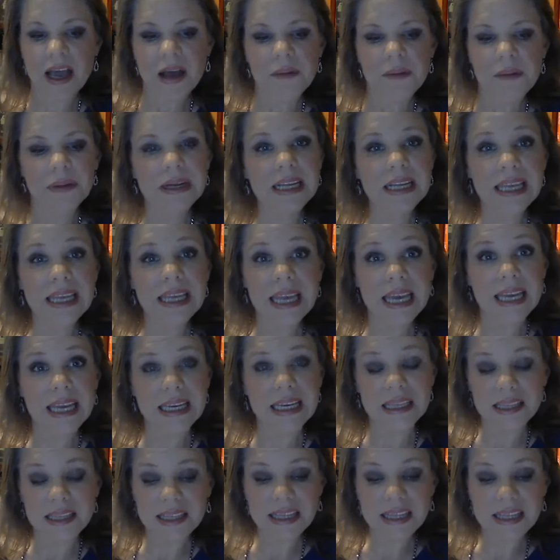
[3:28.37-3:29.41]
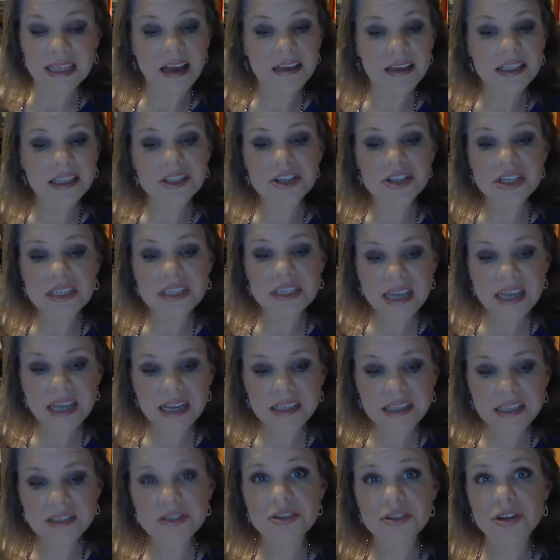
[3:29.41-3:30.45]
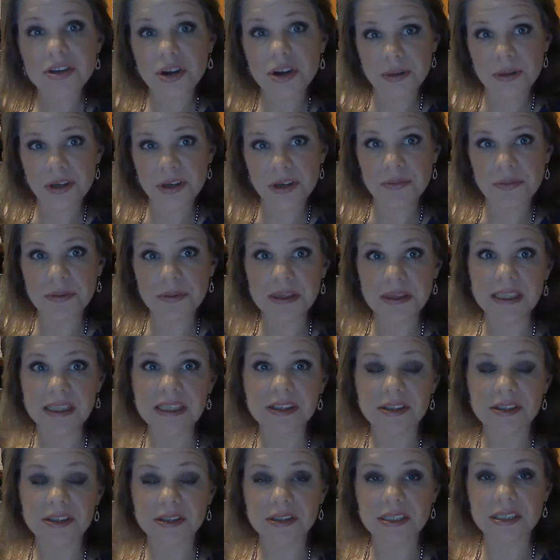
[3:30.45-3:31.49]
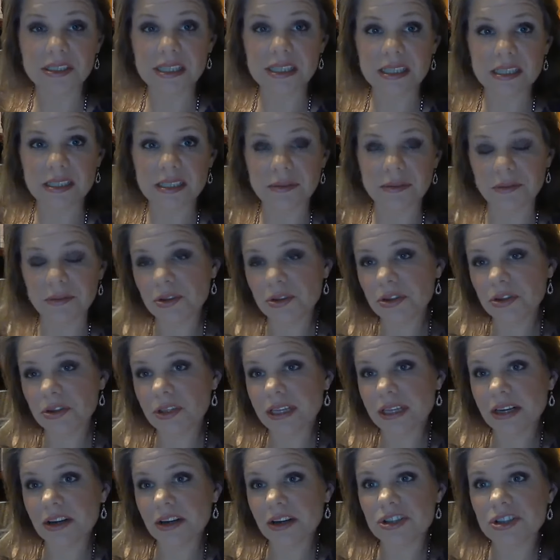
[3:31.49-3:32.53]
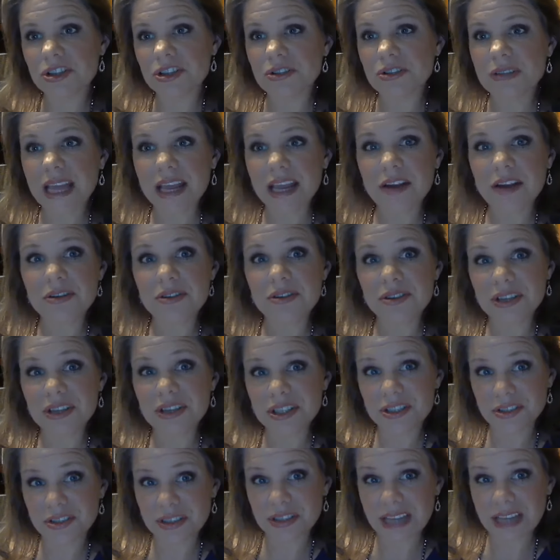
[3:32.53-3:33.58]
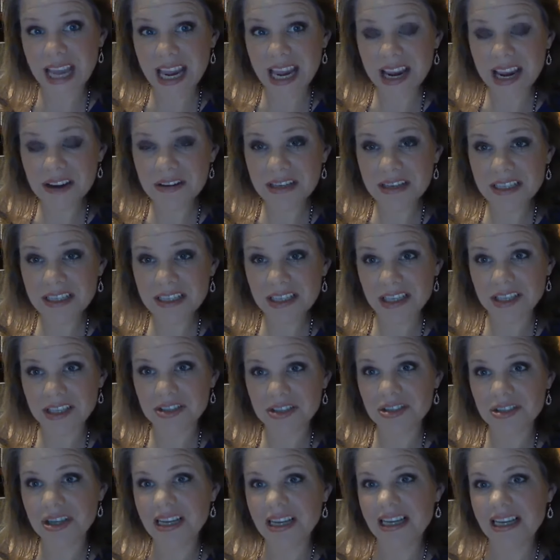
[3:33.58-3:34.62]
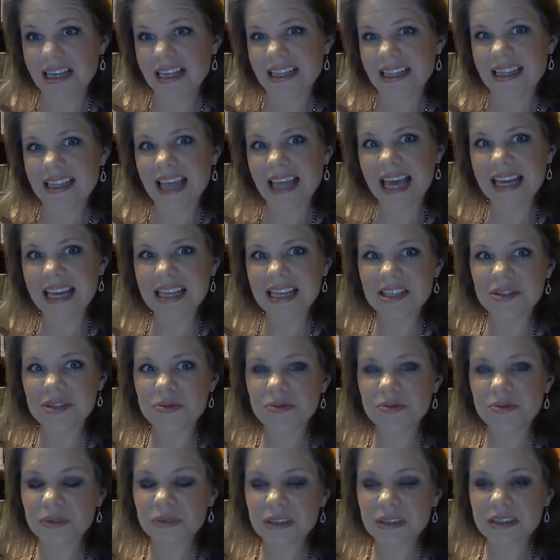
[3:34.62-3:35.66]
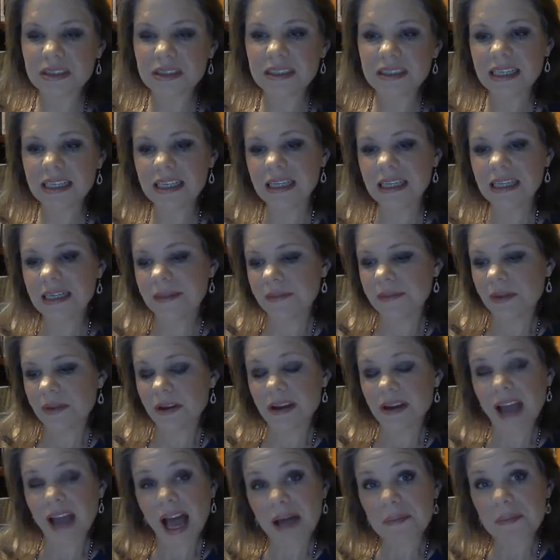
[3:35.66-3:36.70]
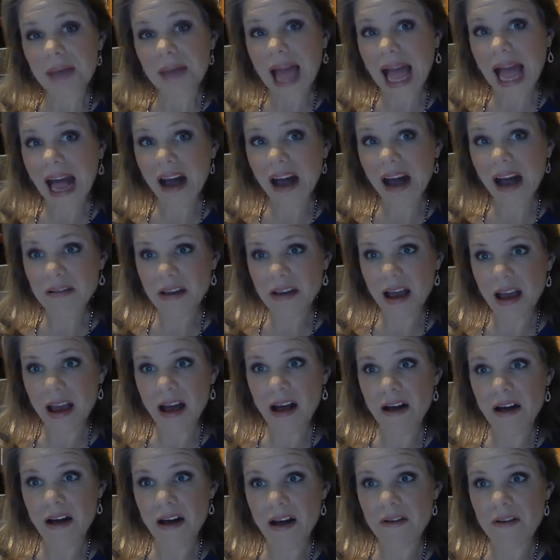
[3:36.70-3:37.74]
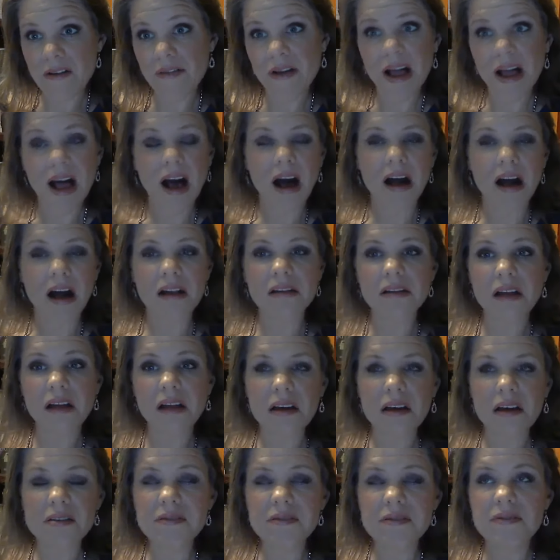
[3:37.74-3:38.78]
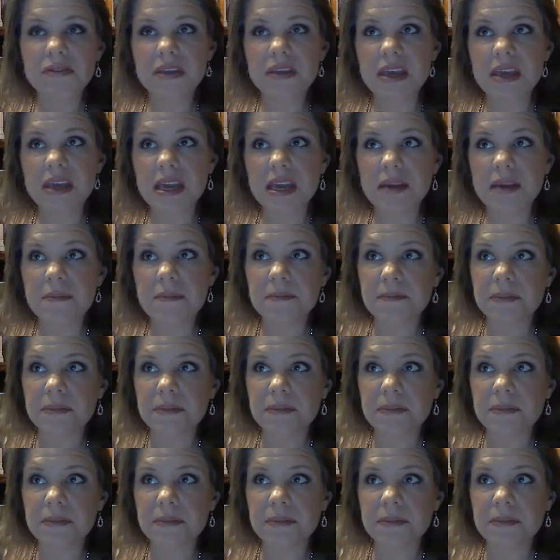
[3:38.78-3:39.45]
But again, theology does determine your political system. You look at our Judeo-Christian heritage, that has really come out of a lot of the